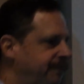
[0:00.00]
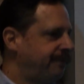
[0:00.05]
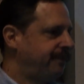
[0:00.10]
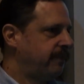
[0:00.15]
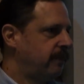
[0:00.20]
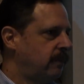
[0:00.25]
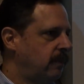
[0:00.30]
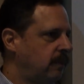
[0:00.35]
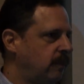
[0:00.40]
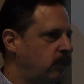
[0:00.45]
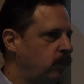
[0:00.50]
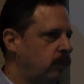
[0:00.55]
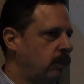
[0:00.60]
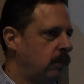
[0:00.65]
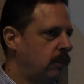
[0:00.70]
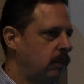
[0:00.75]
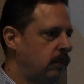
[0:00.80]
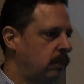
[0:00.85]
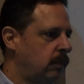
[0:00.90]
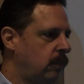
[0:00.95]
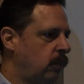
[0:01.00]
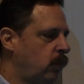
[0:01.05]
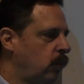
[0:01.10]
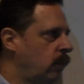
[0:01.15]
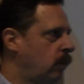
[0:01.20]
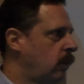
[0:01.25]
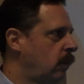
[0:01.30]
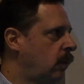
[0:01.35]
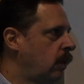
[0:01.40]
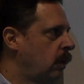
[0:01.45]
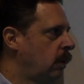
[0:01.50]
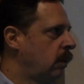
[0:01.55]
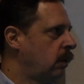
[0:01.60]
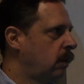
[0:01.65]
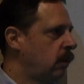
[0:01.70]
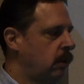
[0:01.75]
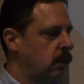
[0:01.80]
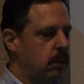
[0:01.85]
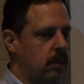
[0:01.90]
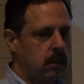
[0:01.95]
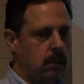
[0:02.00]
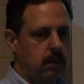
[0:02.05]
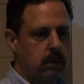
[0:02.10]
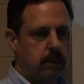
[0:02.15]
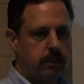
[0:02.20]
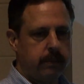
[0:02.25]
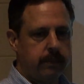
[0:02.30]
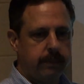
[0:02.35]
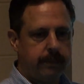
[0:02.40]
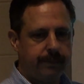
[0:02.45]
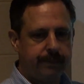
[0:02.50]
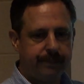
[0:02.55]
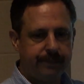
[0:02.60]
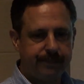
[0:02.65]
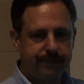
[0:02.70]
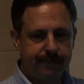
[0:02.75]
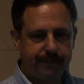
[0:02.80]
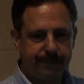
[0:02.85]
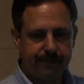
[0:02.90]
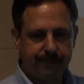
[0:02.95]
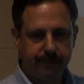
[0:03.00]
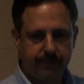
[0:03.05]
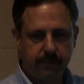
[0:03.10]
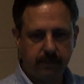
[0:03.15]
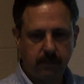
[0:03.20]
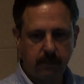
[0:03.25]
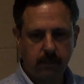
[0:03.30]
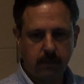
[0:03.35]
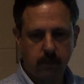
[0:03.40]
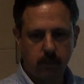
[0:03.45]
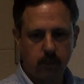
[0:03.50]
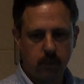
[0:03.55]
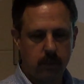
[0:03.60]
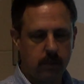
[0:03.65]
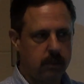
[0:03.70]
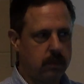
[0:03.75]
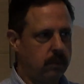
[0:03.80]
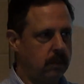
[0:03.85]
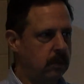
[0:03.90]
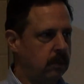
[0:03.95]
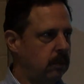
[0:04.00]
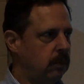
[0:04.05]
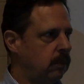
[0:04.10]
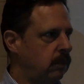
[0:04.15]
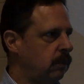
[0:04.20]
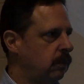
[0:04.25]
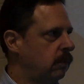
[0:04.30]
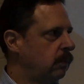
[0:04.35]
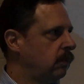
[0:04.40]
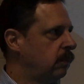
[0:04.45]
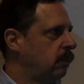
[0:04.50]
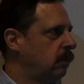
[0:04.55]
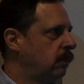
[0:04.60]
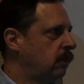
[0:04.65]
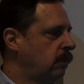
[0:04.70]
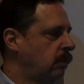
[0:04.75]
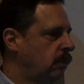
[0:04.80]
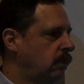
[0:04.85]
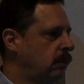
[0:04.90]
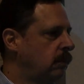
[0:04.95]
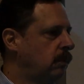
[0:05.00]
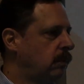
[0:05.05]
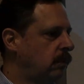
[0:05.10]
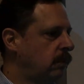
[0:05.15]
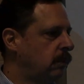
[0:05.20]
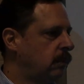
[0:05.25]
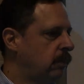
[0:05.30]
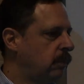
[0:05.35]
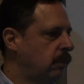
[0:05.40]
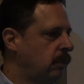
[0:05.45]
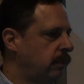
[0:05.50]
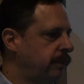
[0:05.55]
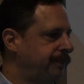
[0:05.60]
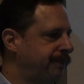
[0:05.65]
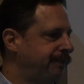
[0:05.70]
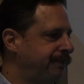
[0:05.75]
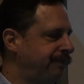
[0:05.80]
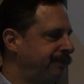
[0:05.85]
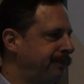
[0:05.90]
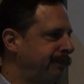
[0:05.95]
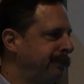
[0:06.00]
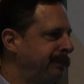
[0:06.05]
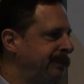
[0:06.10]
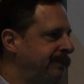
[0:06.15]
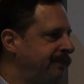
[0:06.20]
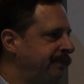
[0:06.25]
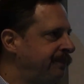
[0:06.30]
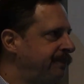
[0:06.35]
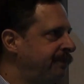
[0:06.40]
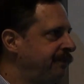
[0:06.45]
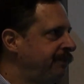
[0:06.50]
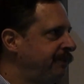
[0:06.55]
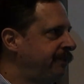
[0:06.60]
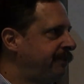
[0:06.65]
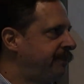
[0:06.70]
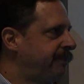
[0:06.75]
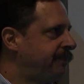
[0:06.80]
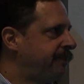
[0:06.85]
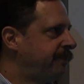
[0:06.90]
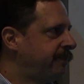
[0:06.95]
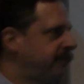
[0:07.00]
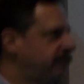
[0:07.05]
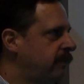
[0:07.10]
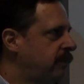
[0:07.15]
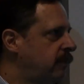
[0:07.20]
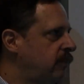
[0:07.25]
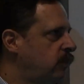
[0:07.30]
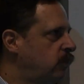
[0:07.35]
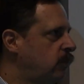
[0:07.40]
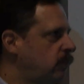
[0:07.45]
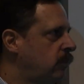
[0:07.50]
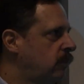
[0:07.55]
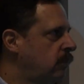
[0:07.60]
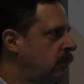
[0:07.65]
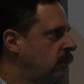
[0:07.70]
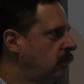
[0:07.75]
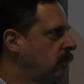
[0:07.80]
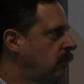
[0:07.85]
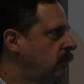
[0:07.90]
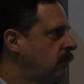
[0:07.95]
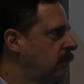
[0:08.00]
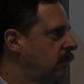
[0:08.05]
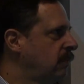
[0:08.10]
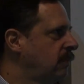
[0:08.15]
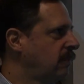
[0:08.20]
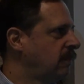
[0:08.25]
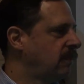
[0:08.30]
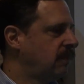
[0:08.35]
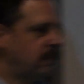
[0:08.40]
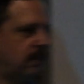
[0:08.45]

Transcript: Mark taught a technician class that I took a long time ago and convinced me that radio is fun. So